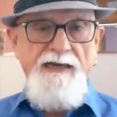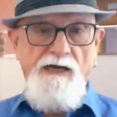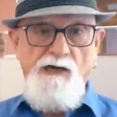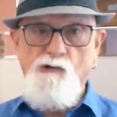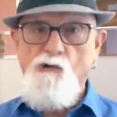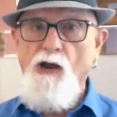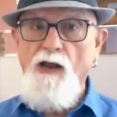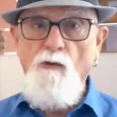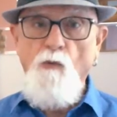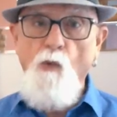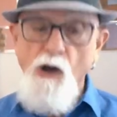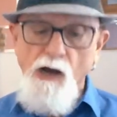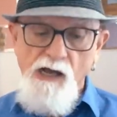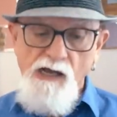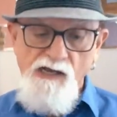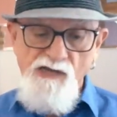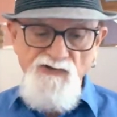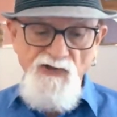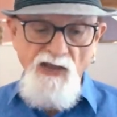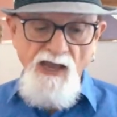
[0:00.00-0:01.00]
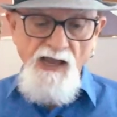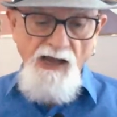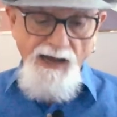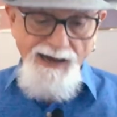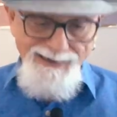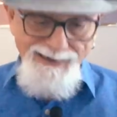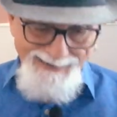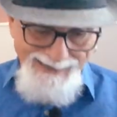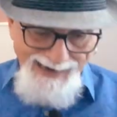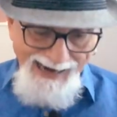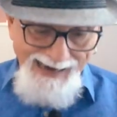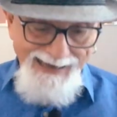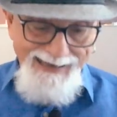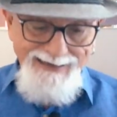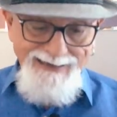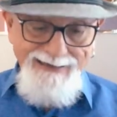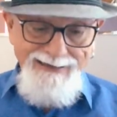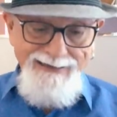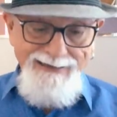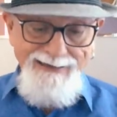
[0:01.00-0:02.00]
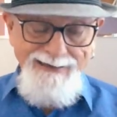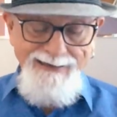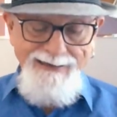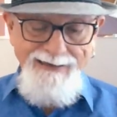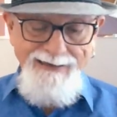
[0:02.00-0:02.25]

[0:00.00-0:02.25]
here I was again.